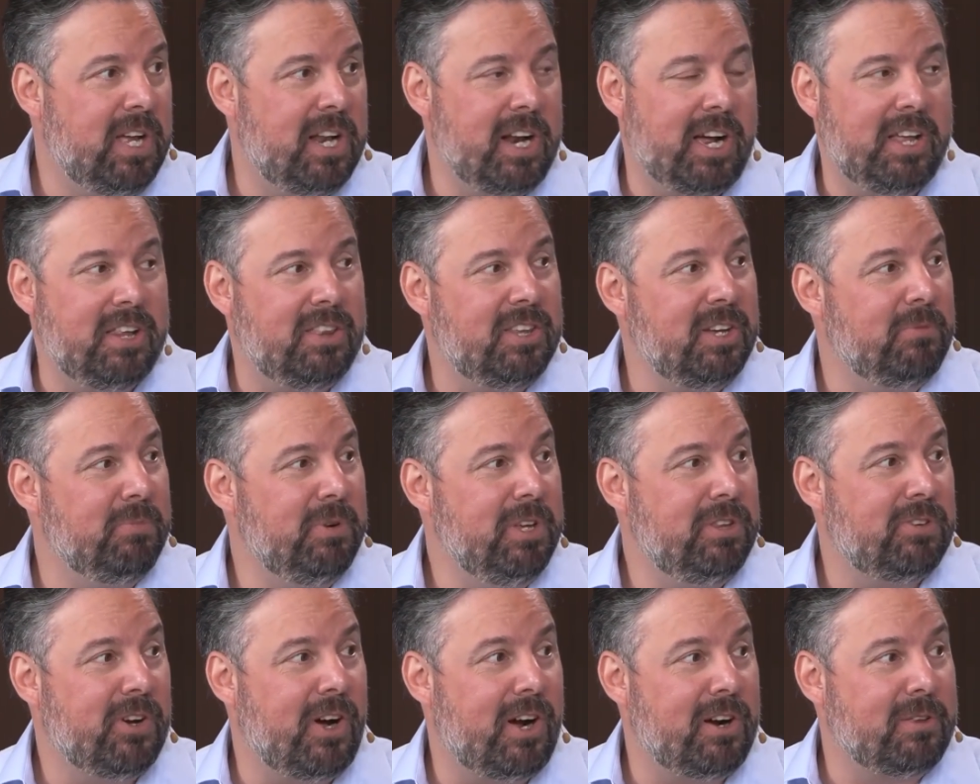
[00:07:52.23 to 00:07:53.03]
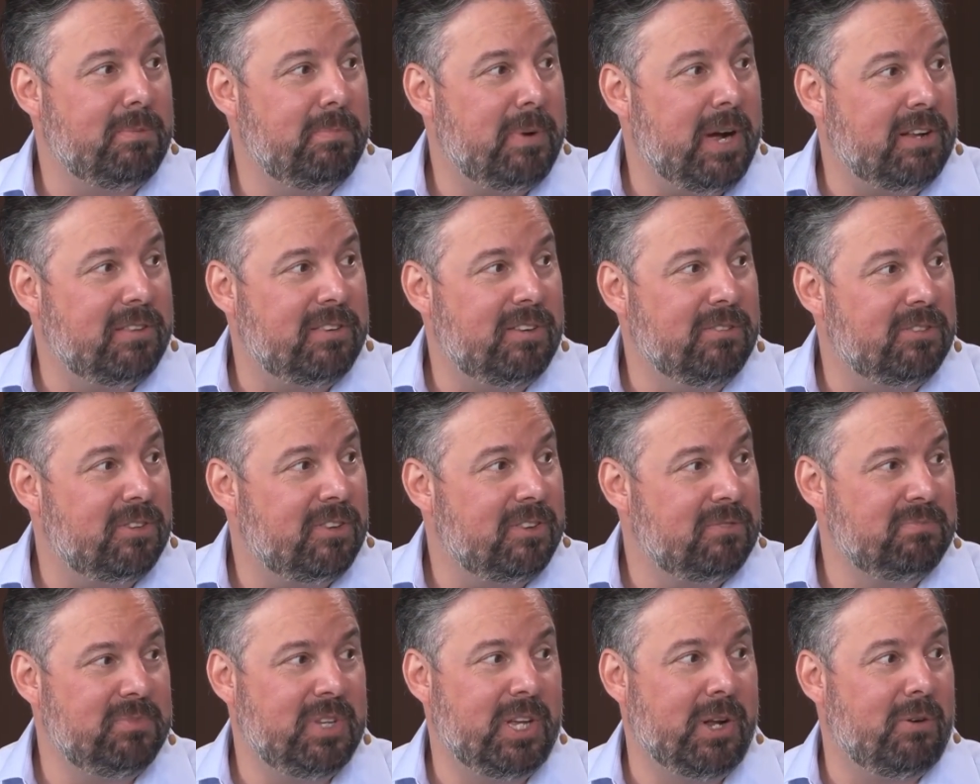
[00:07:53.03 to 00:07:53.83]
And I think we talked about
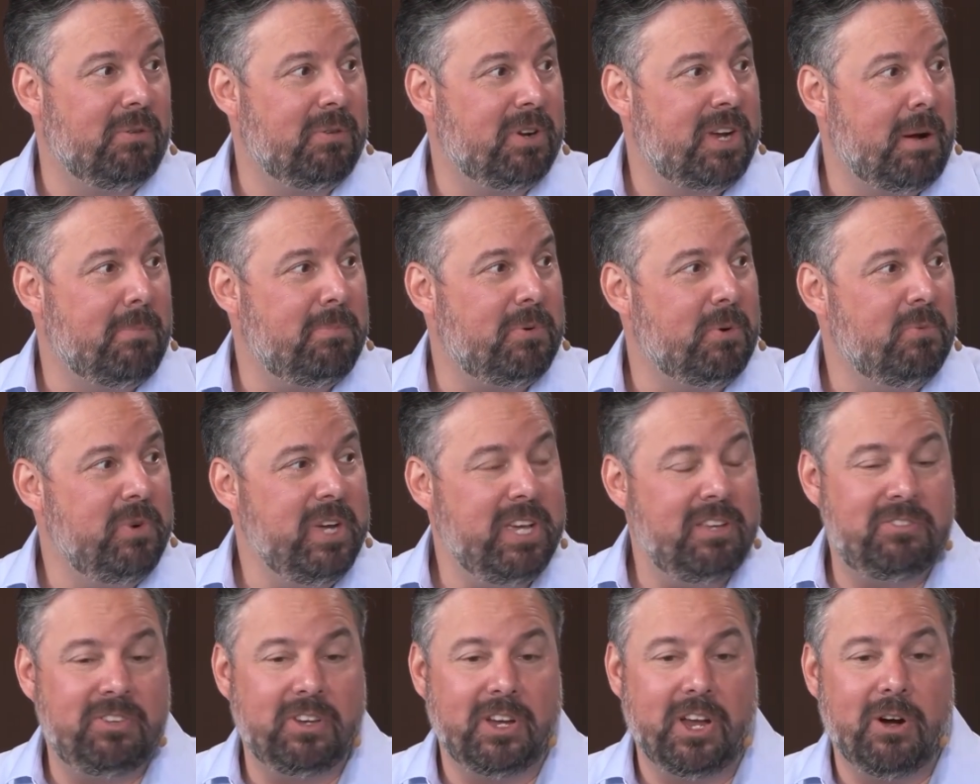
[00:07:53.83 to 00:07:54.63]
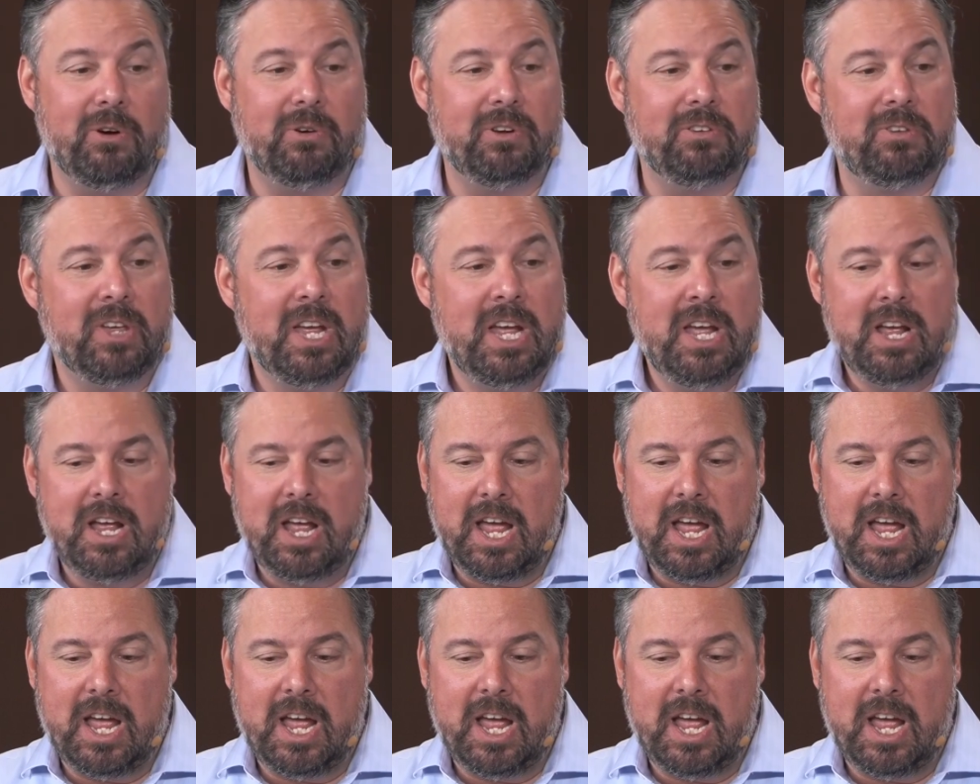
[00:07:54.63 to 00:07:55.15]
this a couple weeks ago, is,